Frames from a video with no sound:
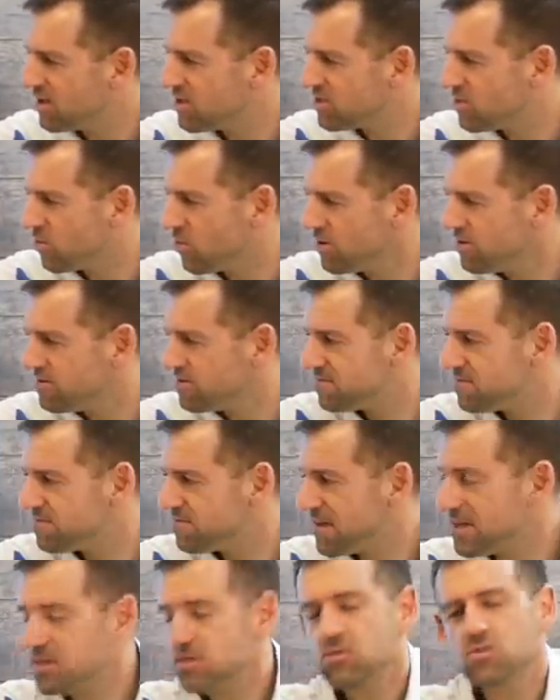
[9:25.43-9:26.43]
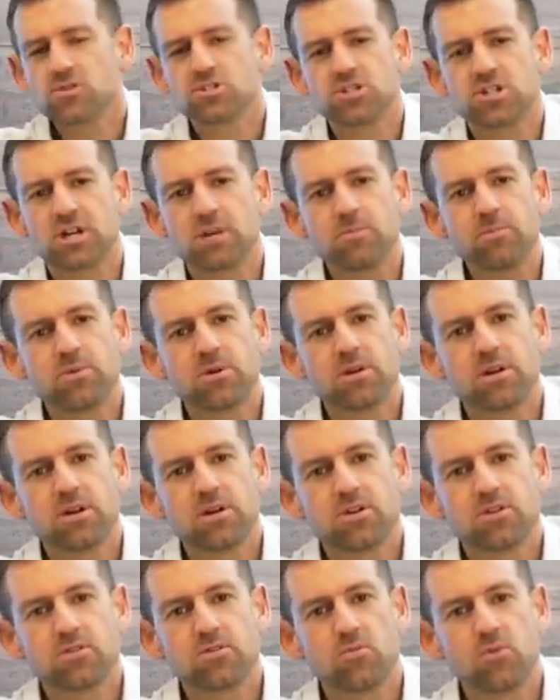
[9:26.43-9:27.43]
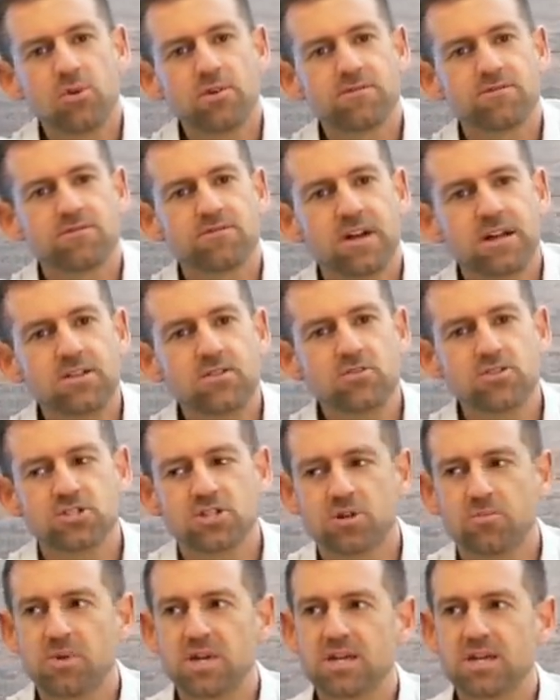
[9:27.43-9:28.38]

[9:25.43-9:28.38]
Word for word: The word fellowship, the word fellowship